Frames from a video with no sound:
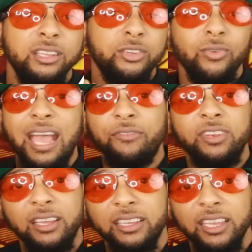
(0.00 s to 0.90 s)

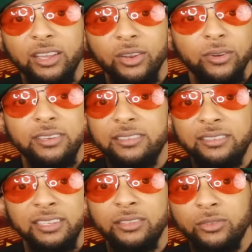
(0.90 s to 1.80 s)
drafting a kicker in the
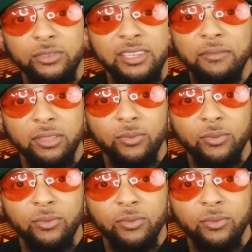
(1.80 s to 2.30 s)
sixth or seventh